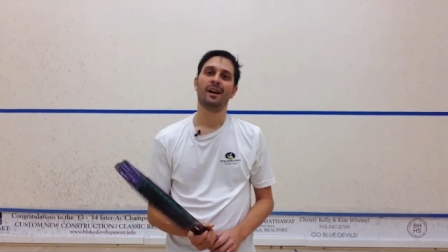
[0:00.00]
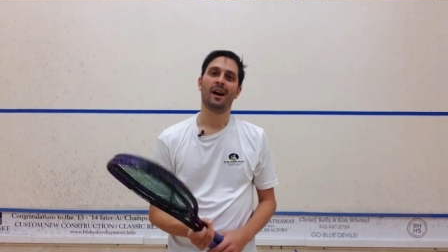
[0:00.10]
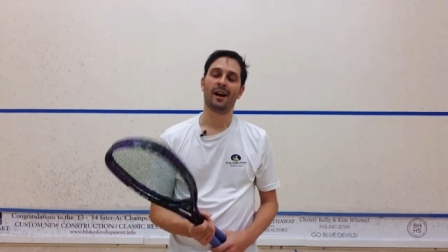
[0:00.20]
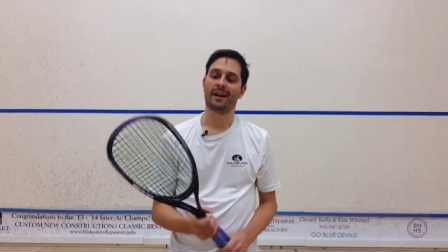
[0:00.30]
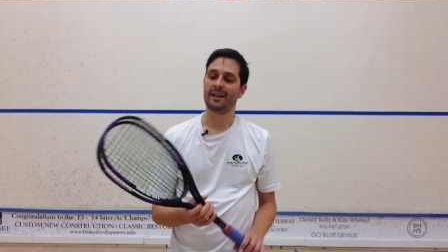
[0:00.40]
Uh,
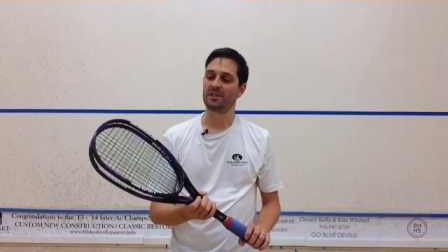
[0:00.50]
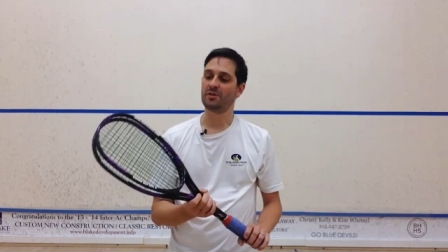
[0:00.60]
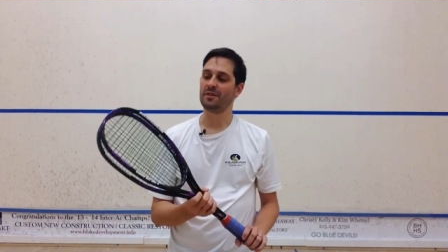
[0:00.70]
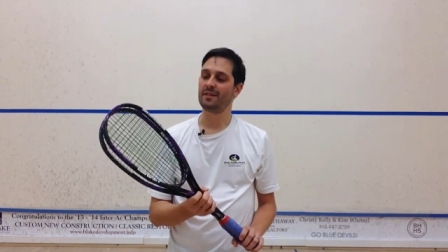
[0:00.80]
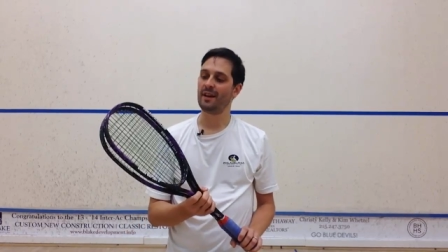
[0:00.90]
I got a
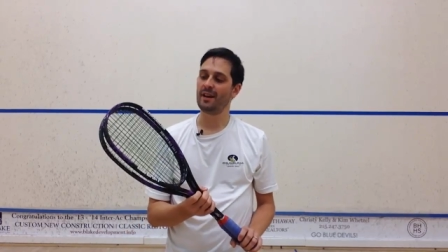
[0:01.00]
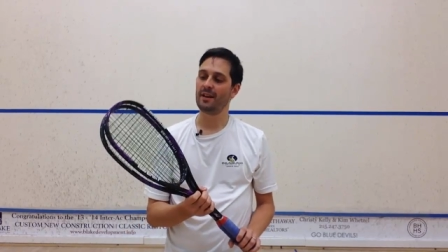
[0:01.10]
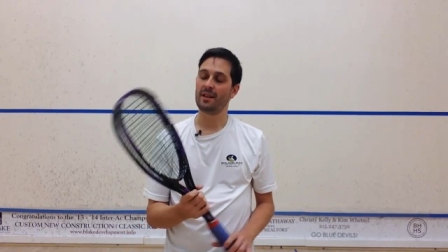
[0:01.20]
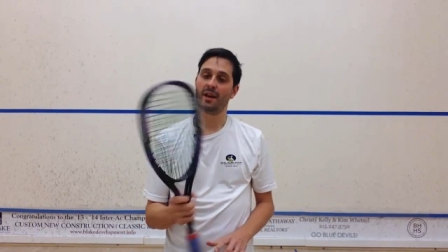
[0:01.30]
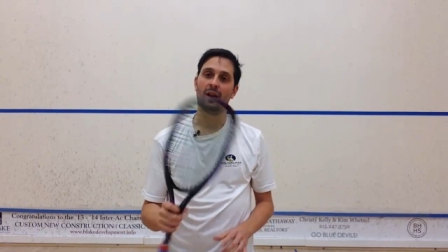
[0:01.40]
treat
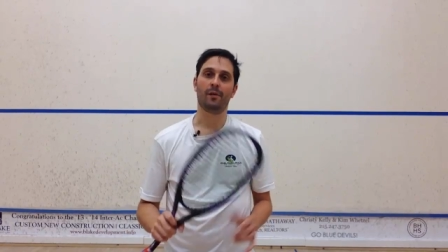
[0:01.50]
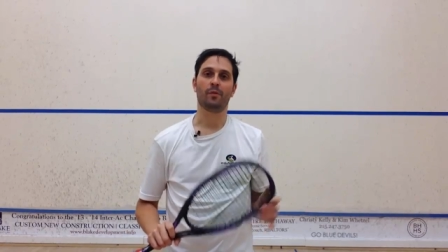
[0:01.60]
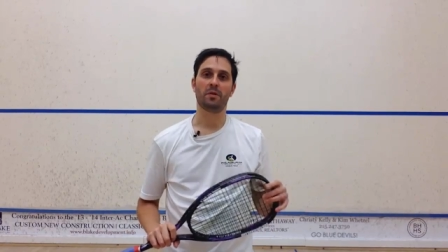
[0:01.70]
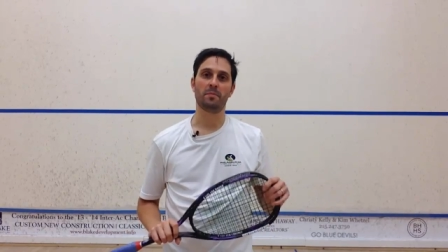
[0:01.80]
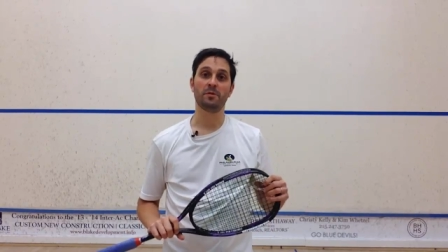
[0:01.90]
today. Uh,
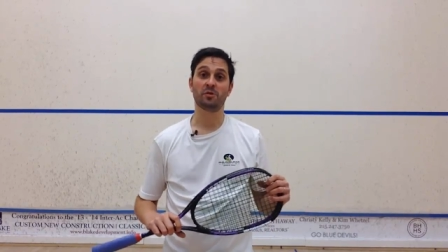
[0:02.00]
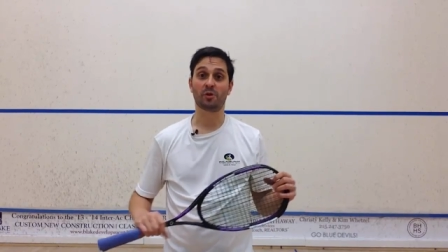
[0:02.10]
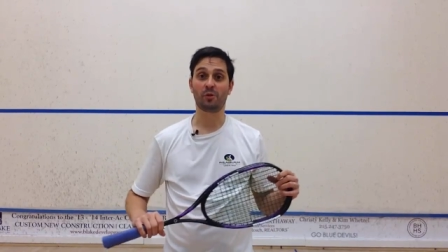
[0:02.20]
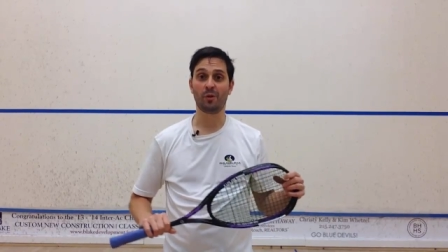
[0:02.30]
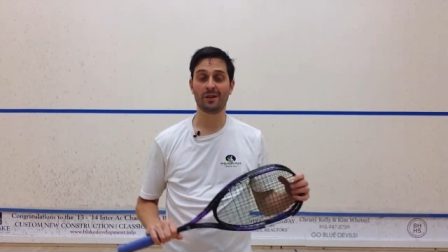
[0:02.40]
one of the most
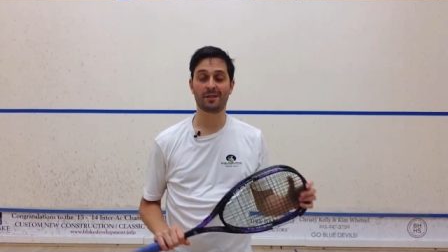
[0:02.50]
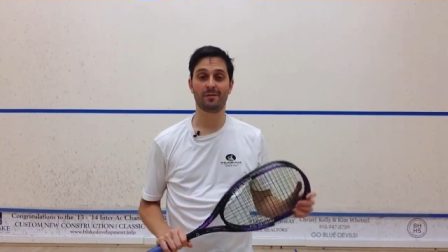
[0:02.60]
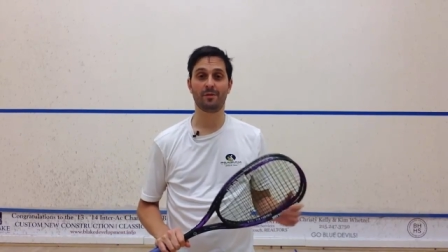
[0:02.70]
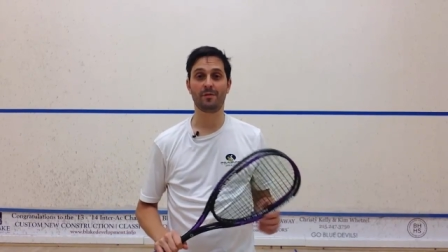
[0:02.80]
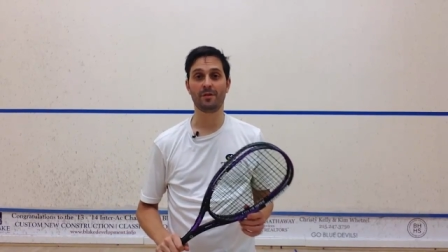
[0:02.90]

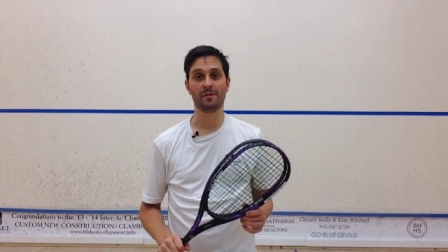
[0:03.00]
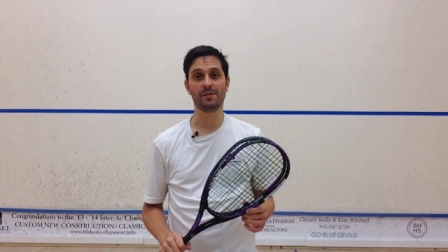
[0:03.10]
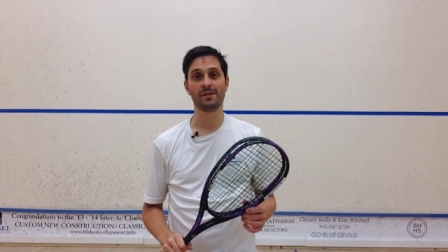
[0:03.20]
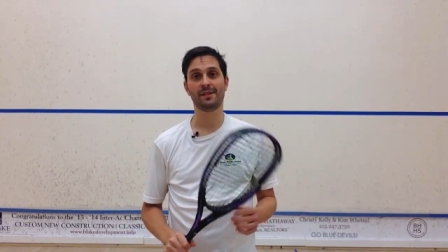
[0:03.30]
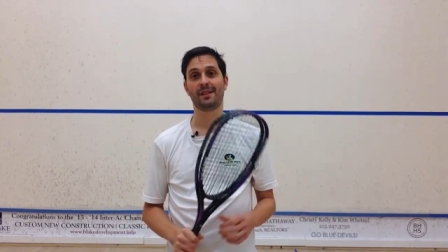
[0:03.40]
requested
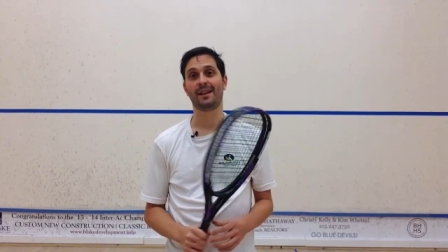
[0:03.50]
reviews that